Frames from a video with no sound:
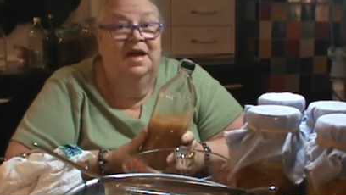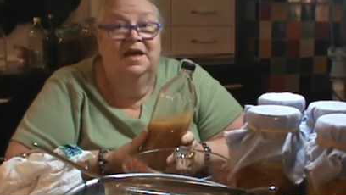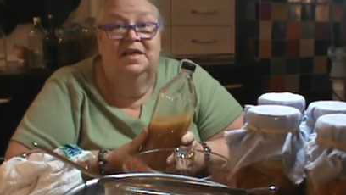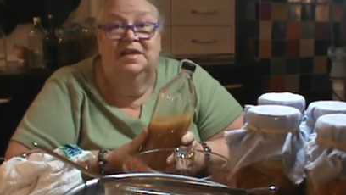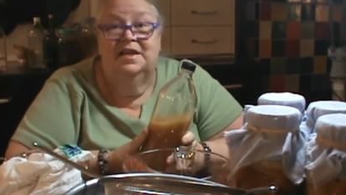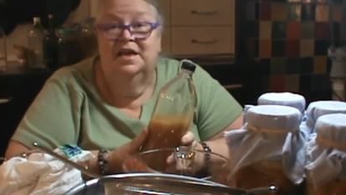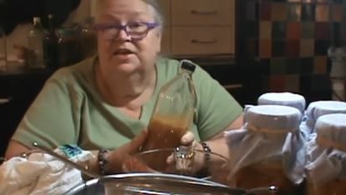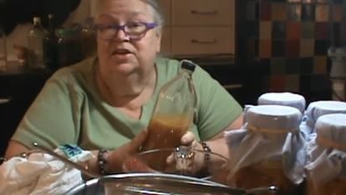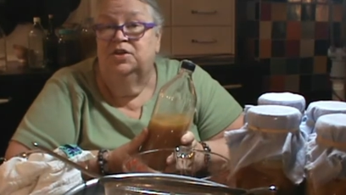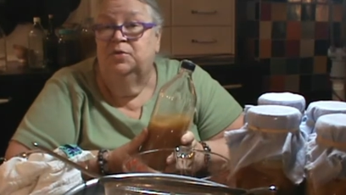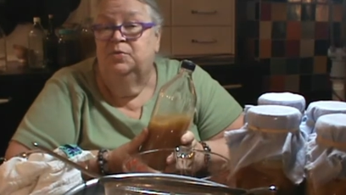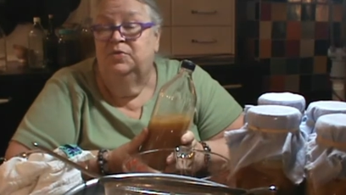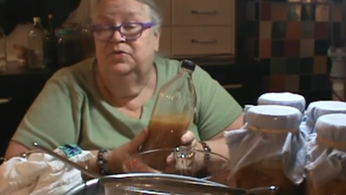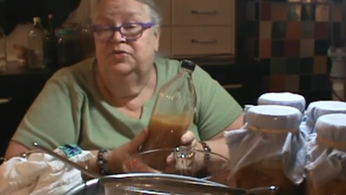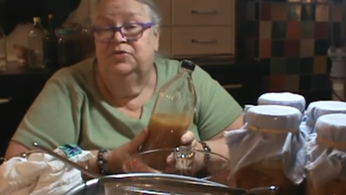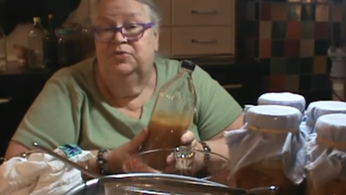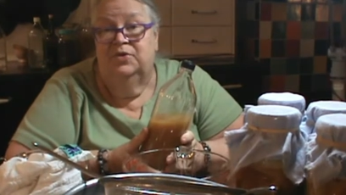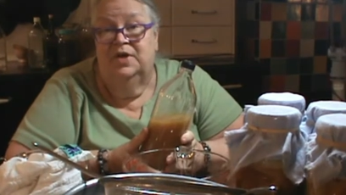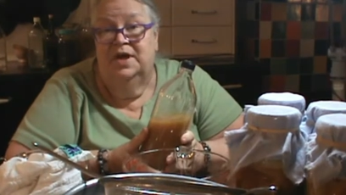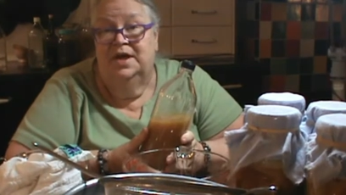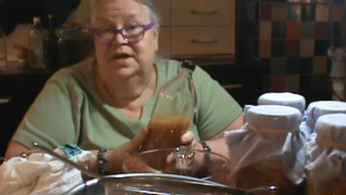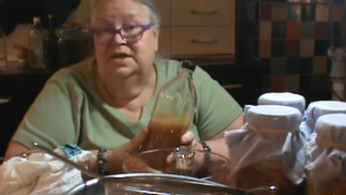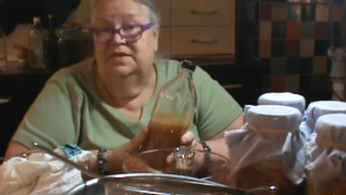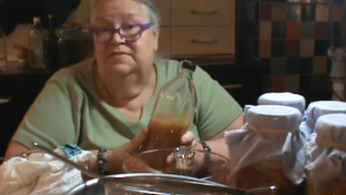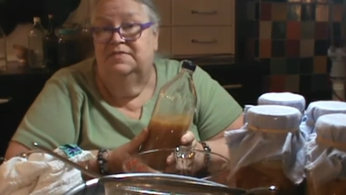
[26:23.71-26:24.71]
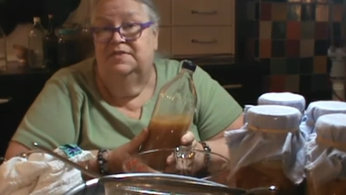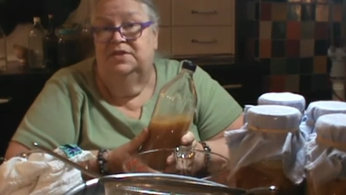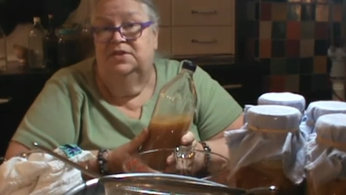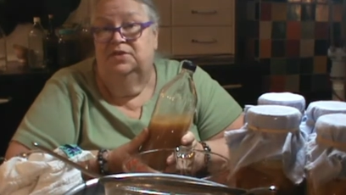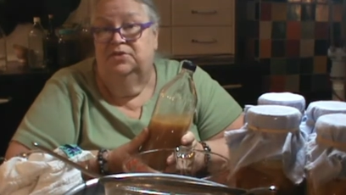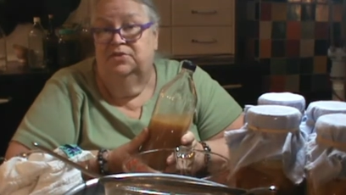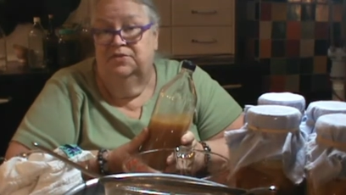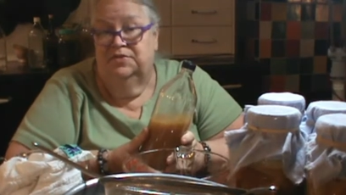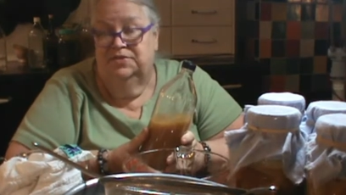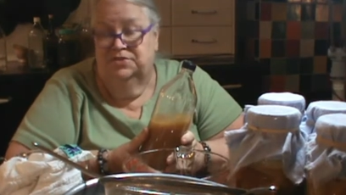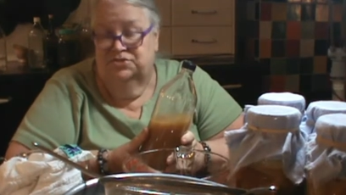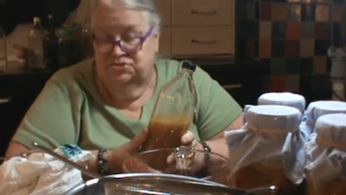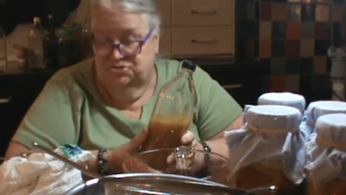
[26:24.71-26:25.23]
Like you would store any
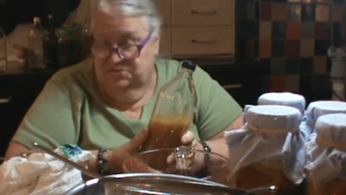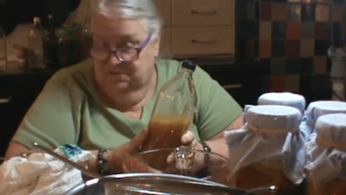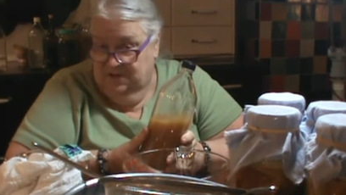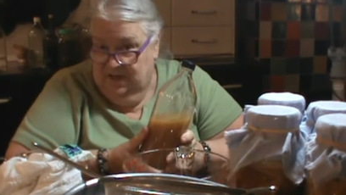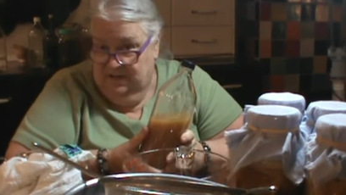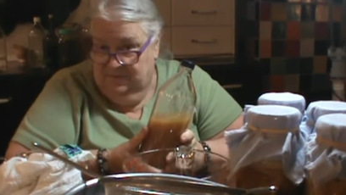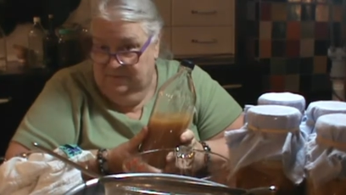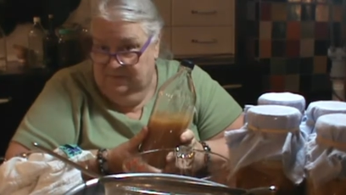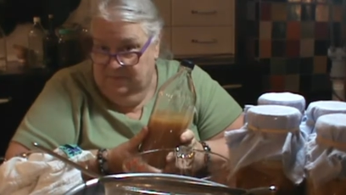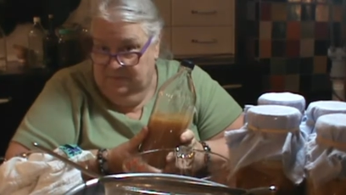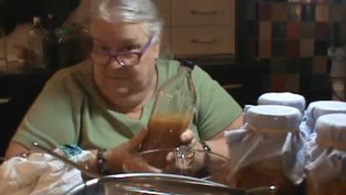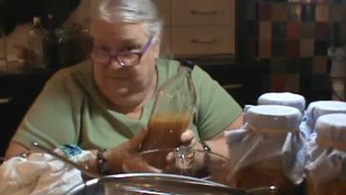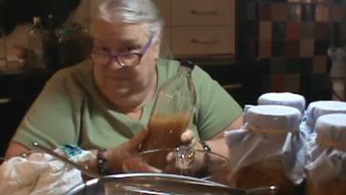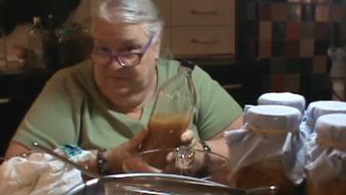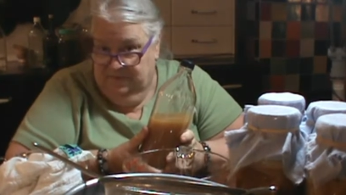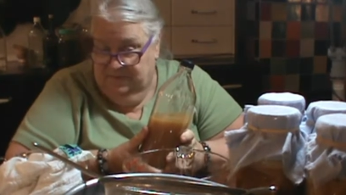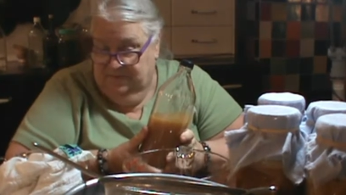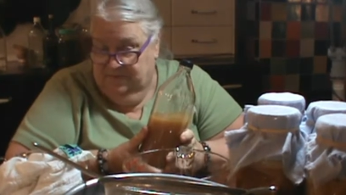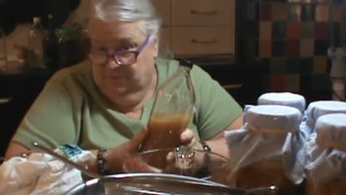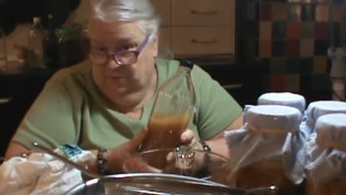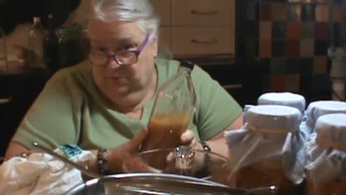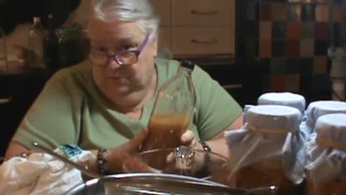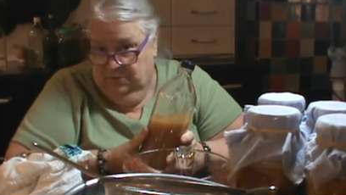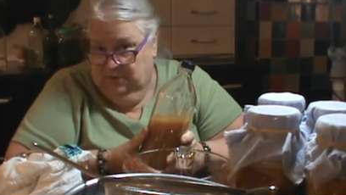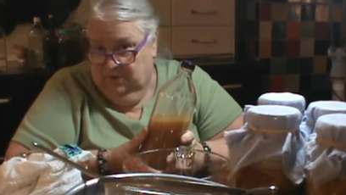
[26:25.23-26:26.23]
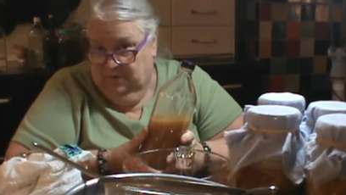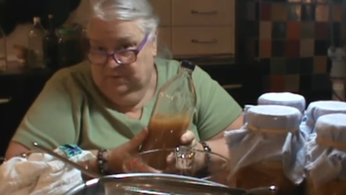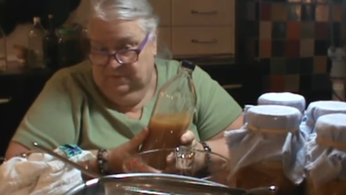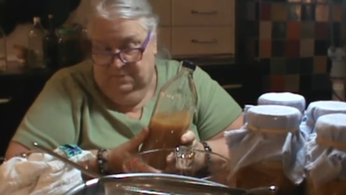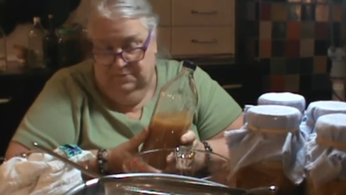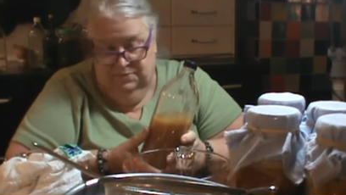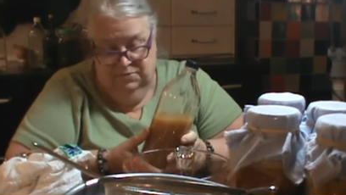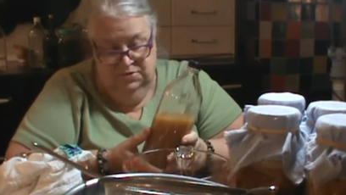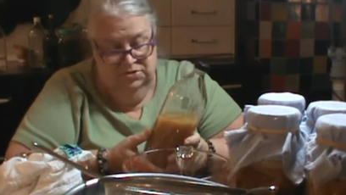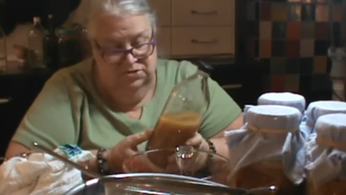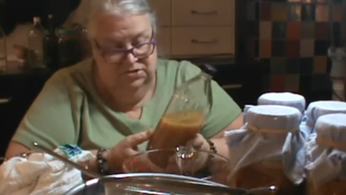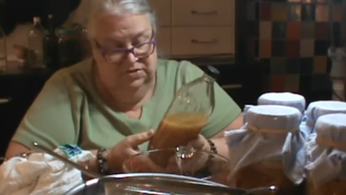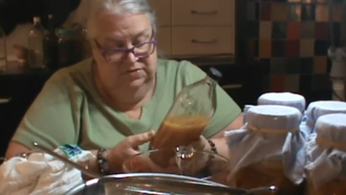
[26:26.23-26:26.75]
vinegar that you get from the store.
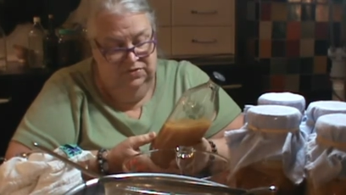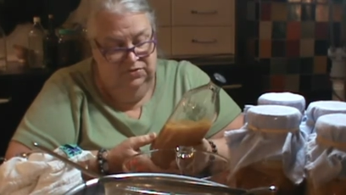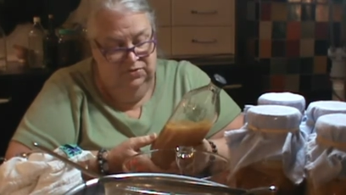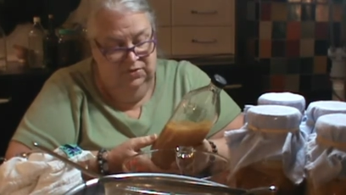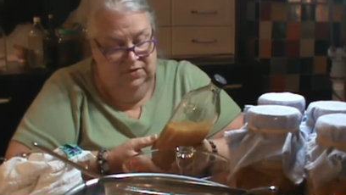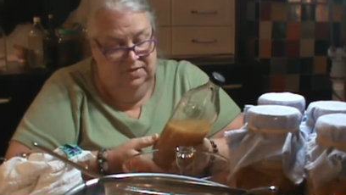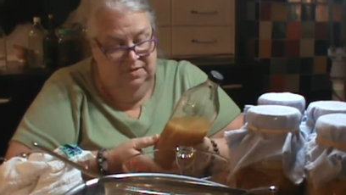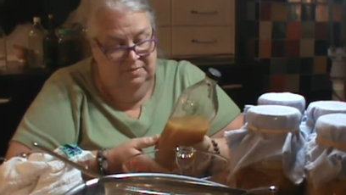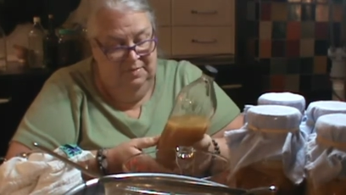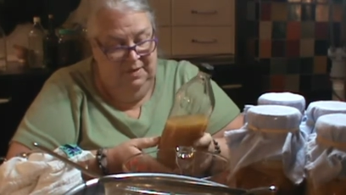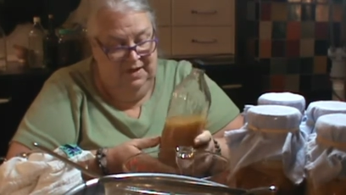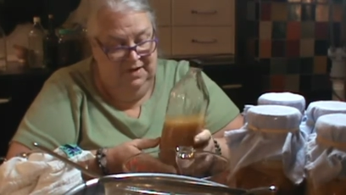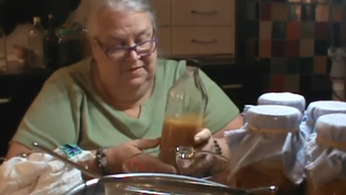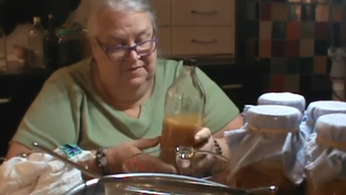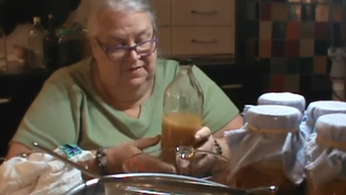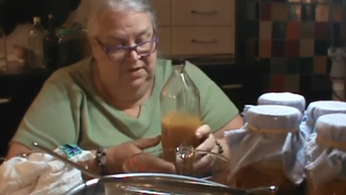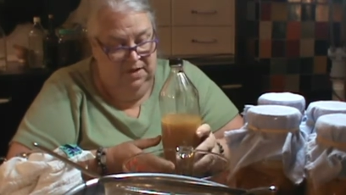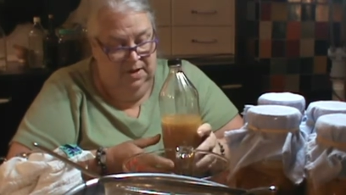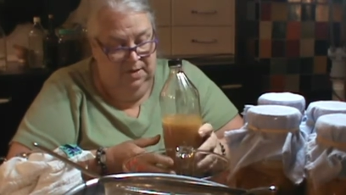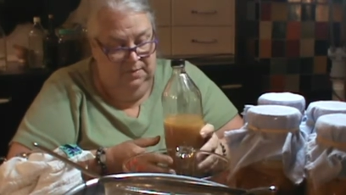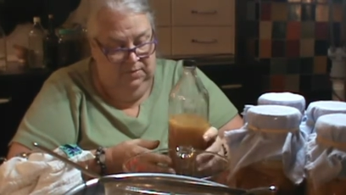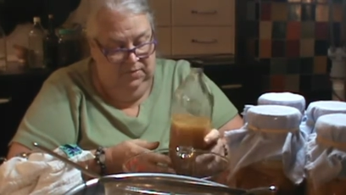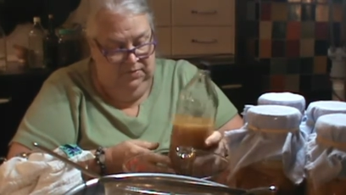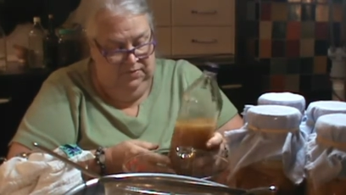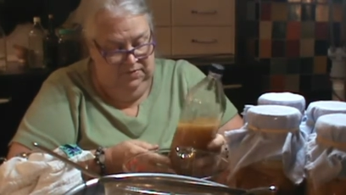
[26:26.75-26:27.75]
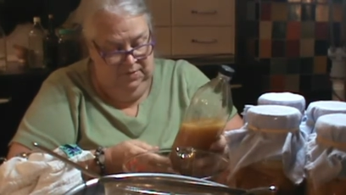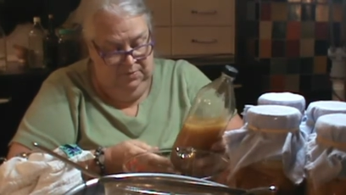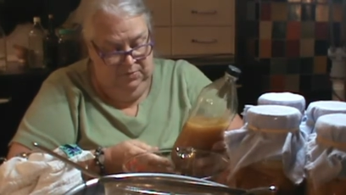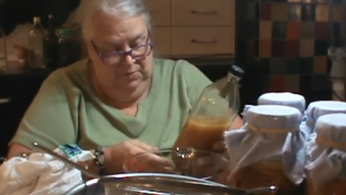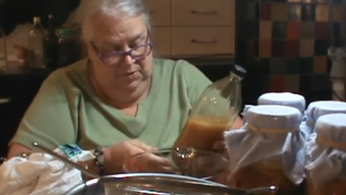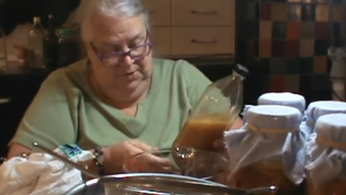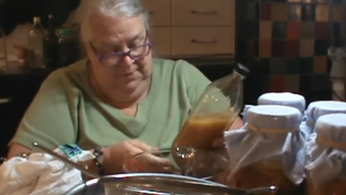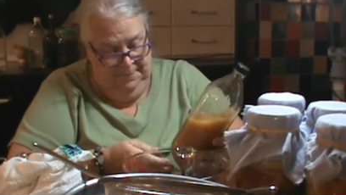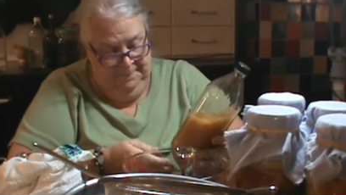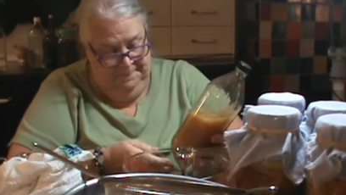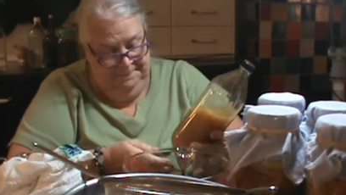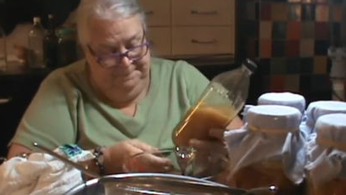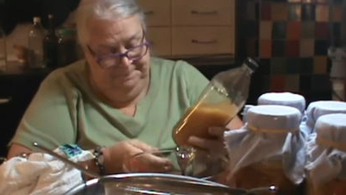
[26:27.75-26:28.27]
You just store it in the back of a cupboard somewhere.